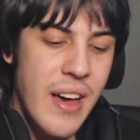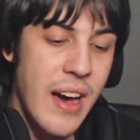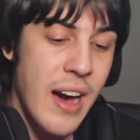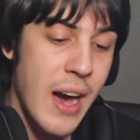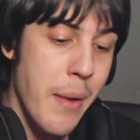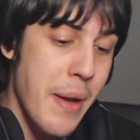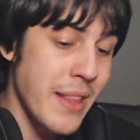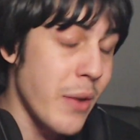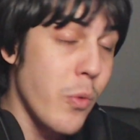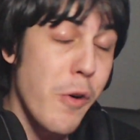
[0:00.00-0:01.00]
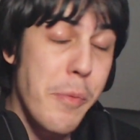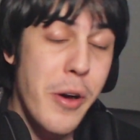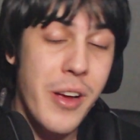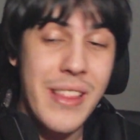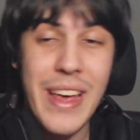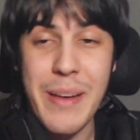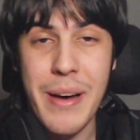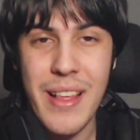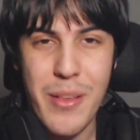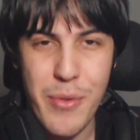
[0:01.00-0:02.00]
And then Wahlberg, the
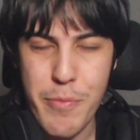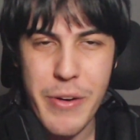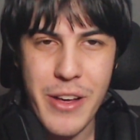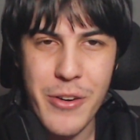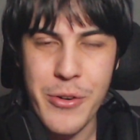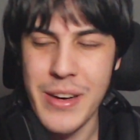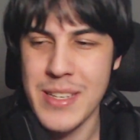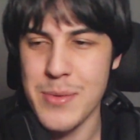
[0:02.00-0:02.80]
headmaster, was pretty cool as